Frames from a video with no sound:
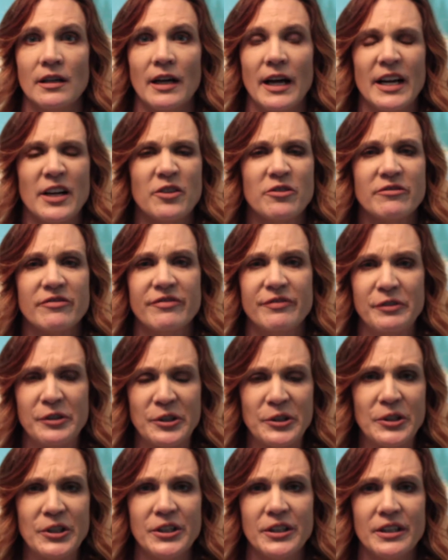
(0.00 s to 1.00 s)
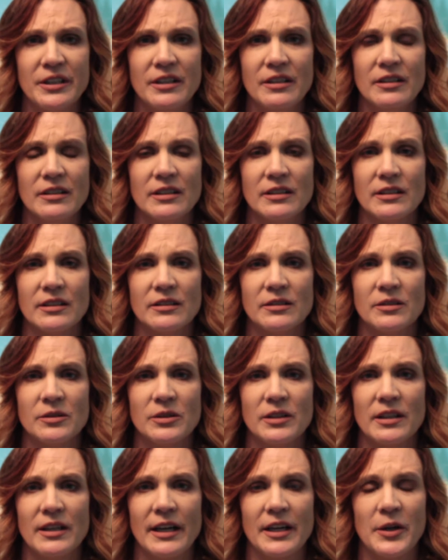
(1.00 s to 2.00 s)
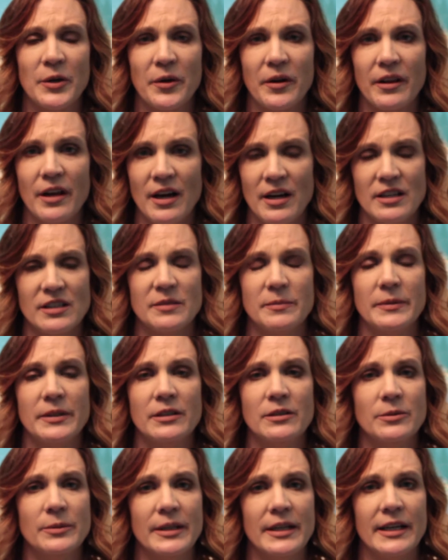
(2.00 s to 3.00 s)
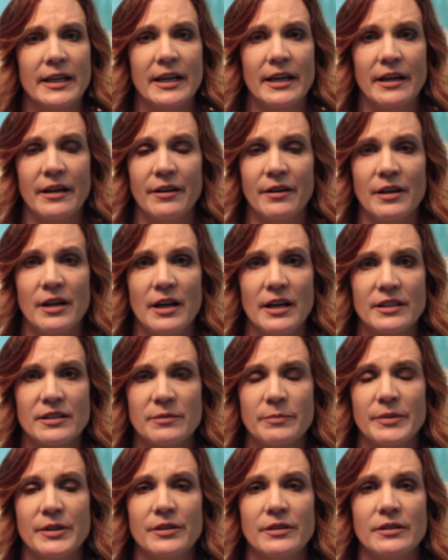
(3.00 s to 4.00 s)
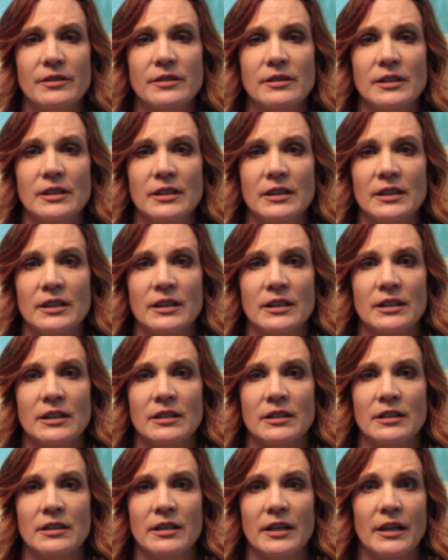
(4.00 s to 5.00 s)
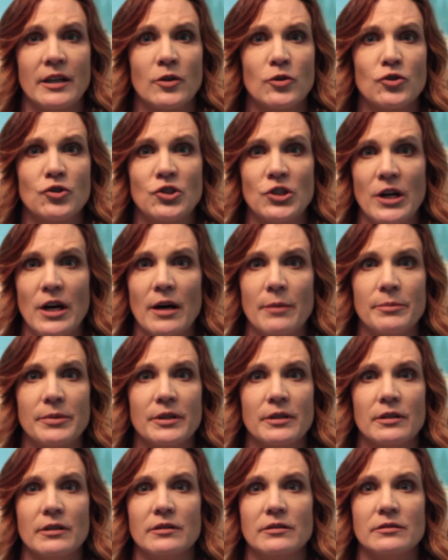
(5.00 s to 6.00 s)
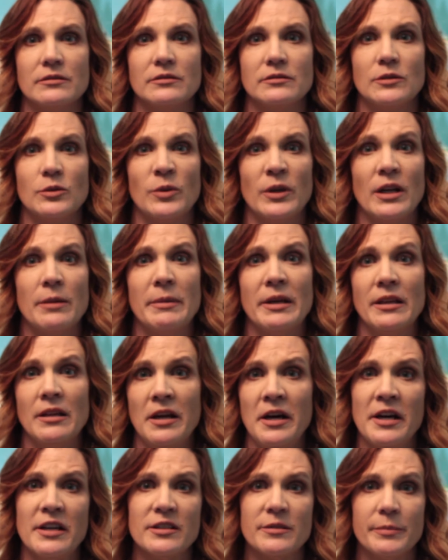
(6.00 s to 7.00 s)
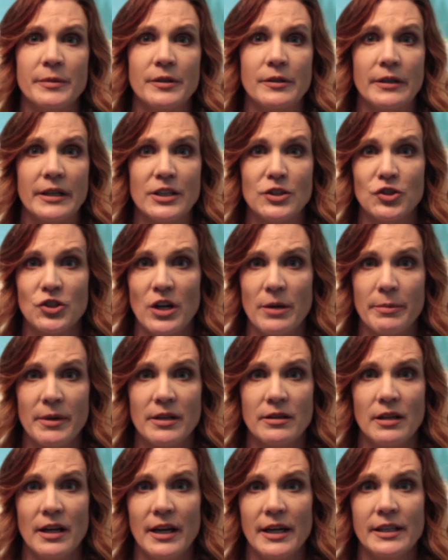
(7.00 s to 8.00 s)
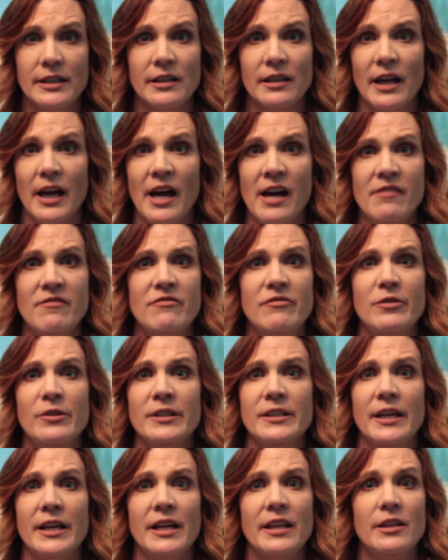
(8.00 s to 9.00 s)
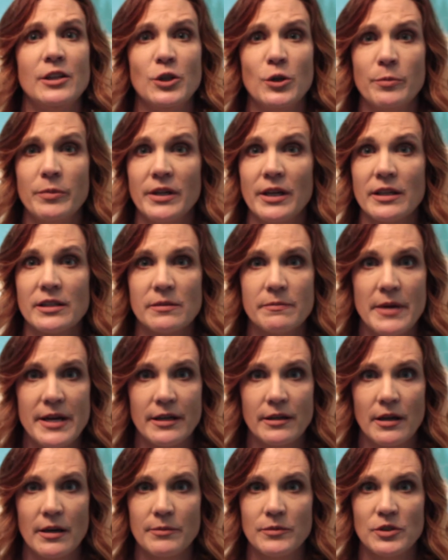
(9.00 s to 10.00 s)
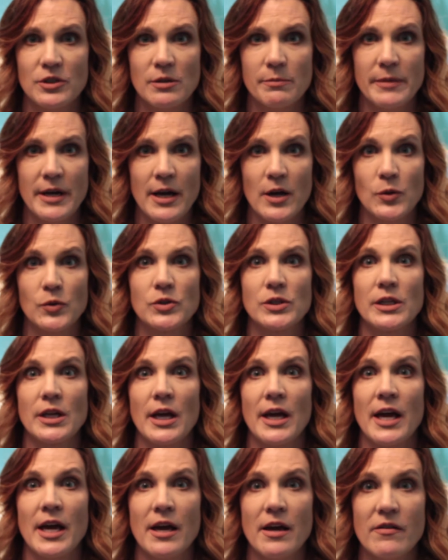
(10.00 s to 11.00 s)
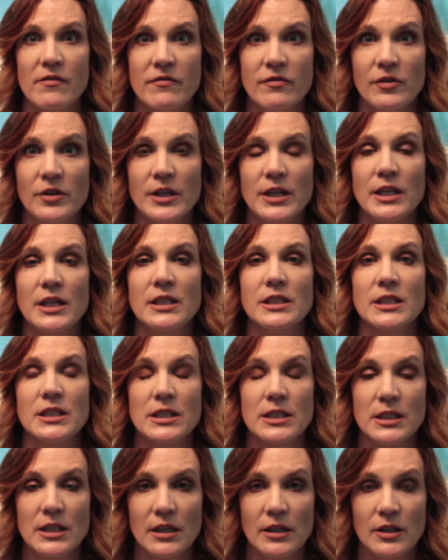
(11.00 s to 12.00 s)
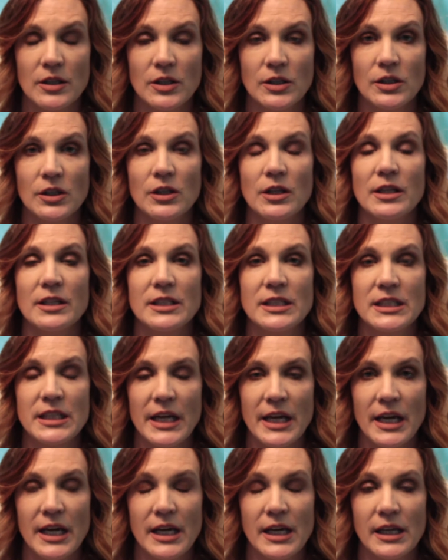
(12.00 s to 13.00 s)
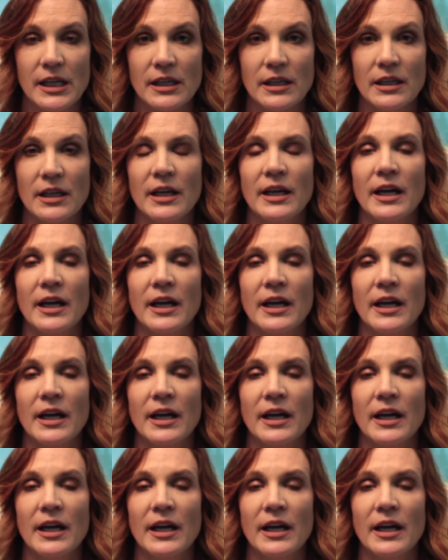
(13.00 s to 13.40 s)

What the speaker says: I don't feel good. I go to the hospital. When I got out of the hospital, I go shop. When I'm in the hospital, I shop online. Every day the UPS man comes to my house. Every single day.